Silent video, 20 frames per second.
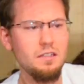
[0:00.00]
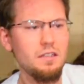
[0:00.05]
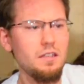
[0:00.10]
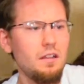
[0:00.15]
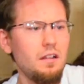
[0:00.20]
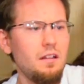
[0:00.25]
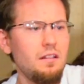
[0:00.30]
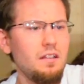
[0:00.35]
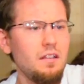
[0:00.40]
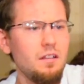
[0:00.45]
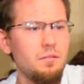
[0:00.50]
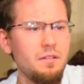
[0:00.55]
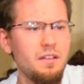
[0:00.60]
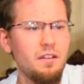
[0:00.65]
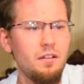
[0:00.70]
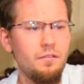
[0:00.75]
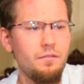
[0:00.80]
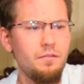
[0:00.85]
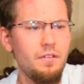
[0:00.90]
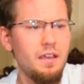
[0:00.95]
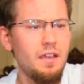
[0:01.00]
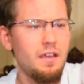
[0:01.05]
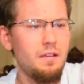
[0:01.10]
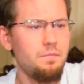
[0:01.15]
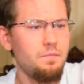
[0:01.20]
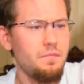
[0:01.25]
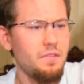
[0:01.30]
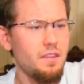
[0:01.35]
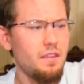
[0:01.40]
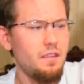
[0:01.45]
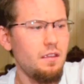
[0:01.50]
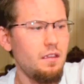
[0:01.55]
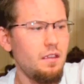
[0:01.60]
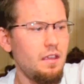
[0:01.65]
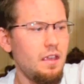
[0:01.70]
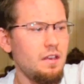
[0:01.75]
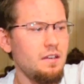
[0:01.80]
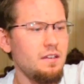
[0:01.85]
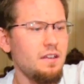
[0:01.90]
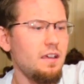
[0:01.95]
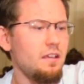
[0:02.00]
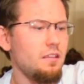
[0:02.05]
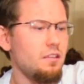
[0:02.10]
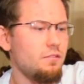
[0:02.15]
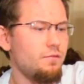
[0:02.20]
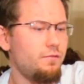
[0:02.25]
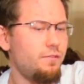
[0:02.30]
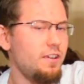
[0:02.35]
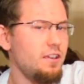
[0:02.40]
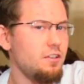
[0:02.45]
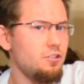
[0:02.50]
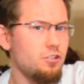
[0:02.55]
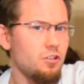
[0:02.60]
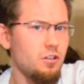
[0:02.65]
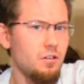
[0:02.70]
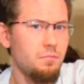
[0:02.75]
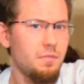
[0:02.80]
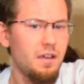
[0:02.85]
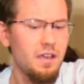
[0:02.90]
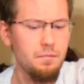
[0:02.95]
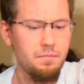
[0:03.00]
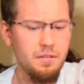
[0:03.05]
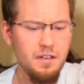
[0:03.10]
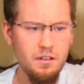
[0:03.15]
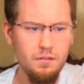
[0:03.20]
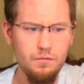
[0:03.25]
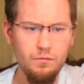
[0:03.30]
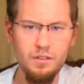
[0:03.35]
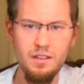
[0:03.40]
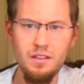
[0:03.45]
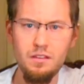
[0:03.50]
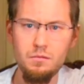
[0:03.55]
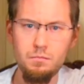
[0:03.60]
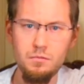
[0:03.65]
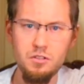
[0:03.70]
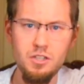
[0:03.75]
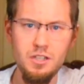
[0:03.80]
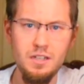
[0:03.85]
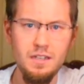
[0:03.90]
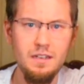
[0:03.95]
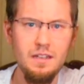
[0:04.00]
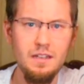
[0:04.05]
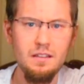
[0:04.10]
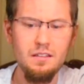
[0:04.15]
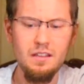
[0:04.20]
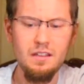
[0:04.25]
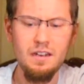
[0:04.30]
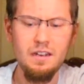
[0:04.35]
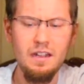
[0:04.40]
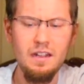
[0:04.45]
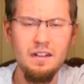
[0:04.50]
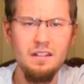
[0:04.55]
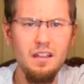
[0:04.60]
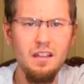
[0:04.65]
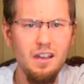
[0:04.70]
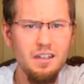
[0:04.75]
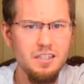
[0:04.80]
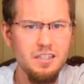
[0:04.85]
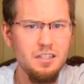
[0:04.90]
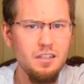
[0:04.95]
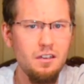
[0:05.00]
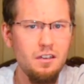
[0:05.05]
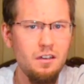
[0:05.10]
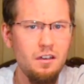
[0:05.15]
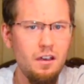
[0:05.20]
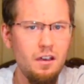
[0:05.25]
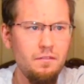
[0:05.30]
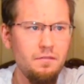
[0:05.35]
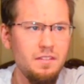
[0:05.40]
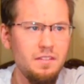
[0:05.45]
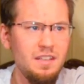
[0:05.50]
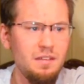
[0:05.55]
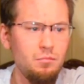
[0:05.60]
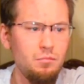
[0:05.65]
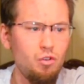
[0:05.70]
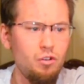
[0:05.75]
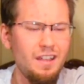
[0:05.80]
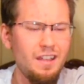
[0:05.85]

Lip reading: a little bit of a nice feature, in my opinion, for this machine is that a lot of the more